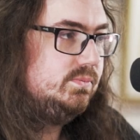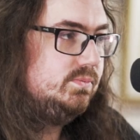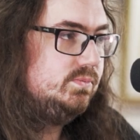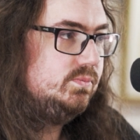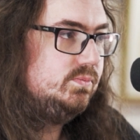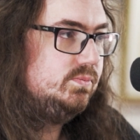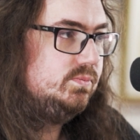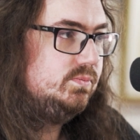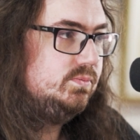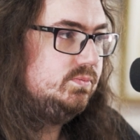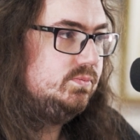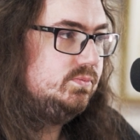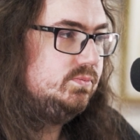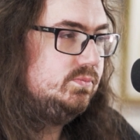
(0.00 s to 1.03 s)

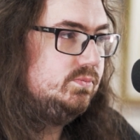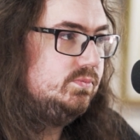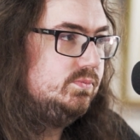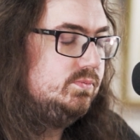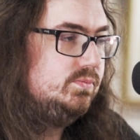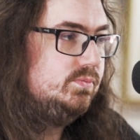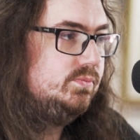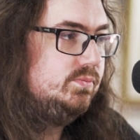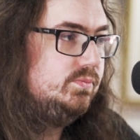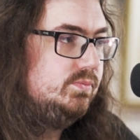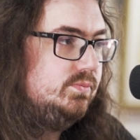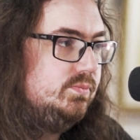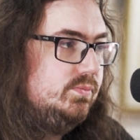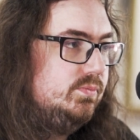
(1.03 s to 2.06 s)

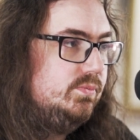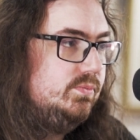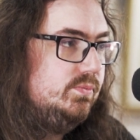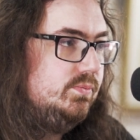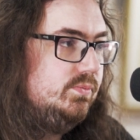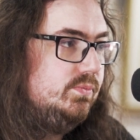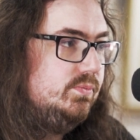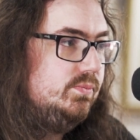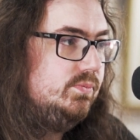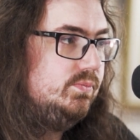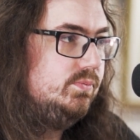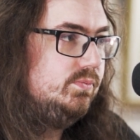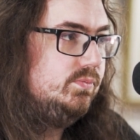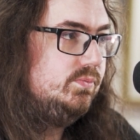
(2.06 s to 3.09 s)

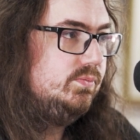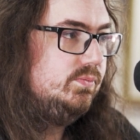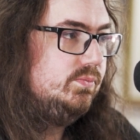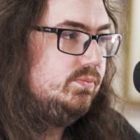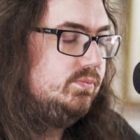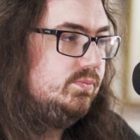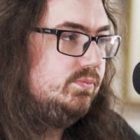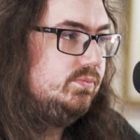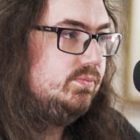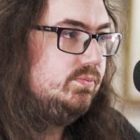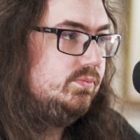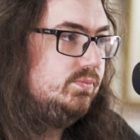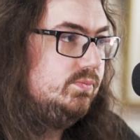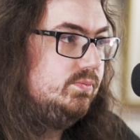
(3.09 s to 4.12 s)

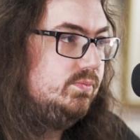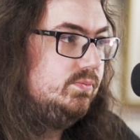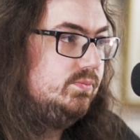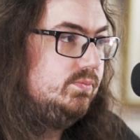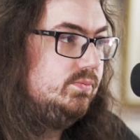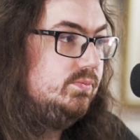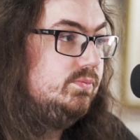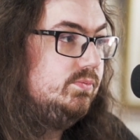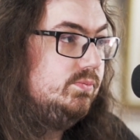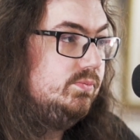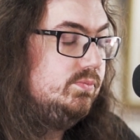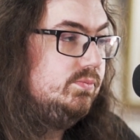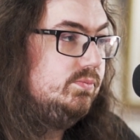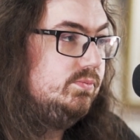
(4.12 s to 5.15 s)

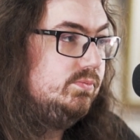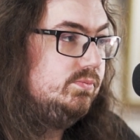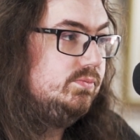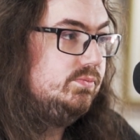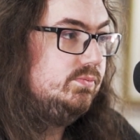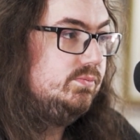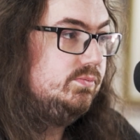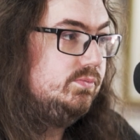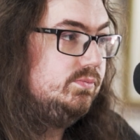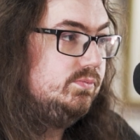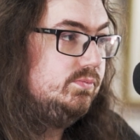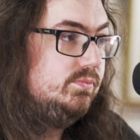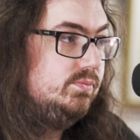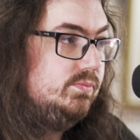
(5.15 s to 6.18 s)

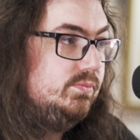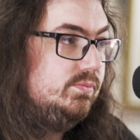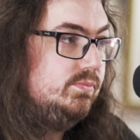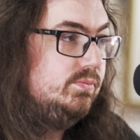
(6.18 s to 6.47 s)
No words are spoken by the person on screen.